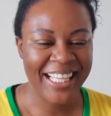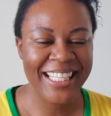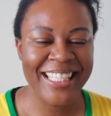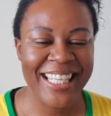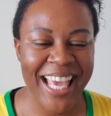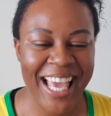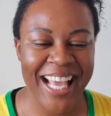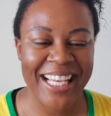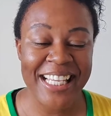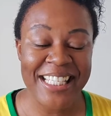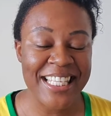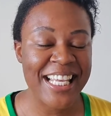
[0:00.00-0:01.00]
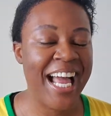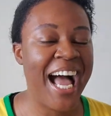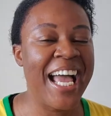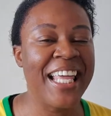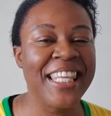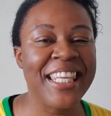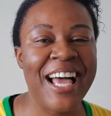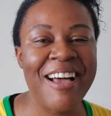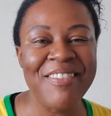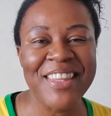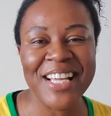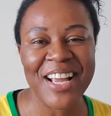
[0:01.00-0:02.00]
Yeah. Listen, I
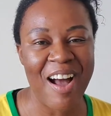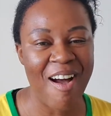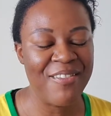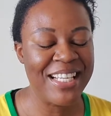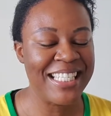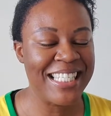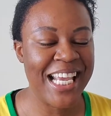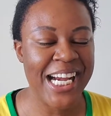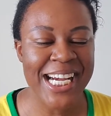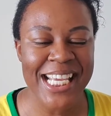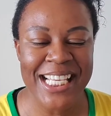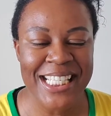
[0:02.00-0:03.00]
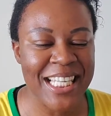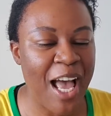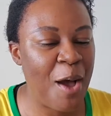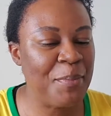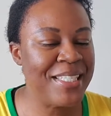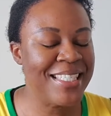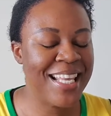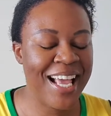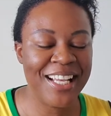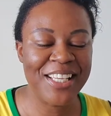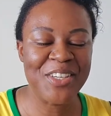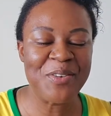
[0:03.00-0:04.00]
love the commentaries. I'm
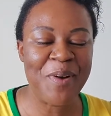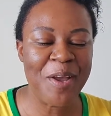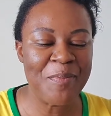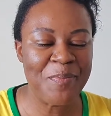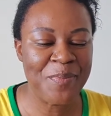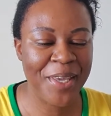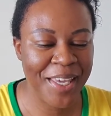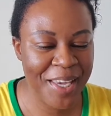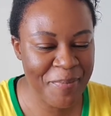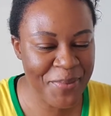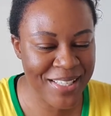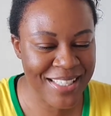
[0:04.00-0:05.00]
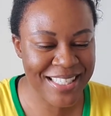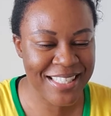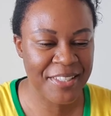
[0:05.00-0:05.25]
telling you, my peoples,